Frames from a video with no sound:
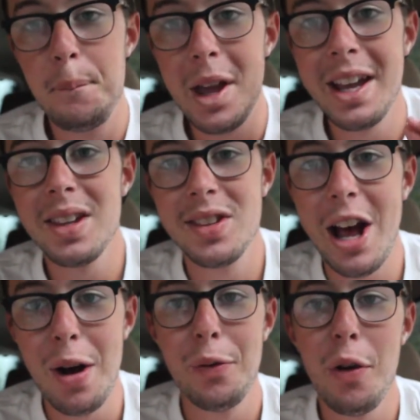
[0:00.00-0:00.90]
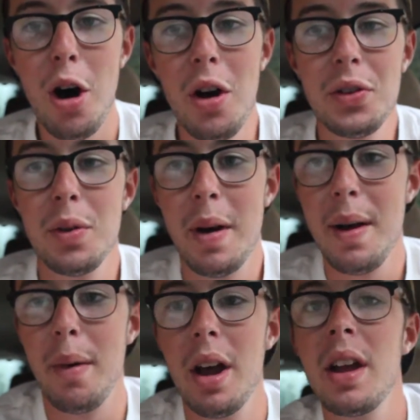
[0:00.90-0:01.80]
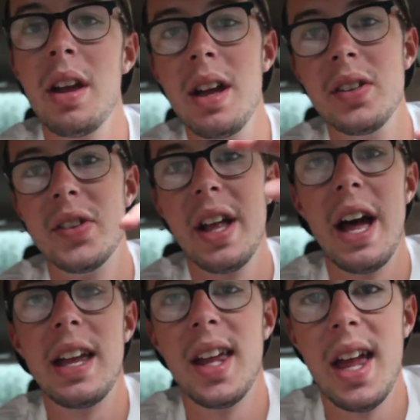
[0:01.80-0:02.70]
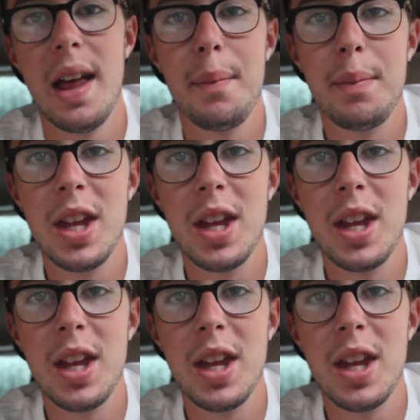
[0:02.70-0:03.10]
biggest downfall to my mic is that I can't